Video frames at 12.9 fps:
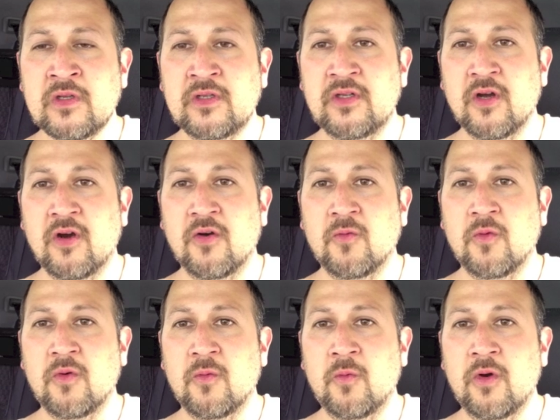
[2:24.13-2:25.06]
You know,
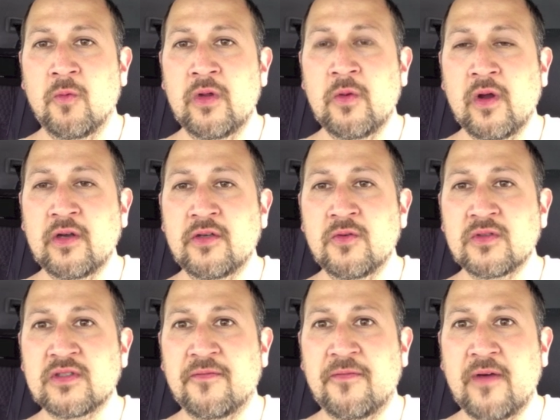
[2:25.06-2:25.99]
what we want to do
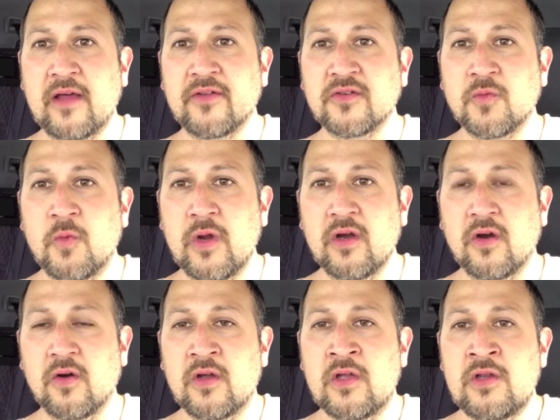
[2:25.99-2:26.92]
is the Father's
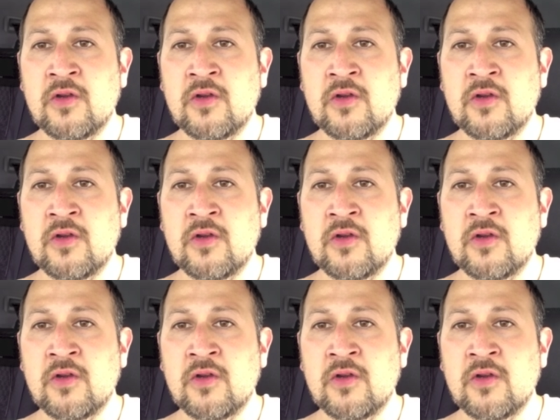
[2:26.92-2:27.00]
will.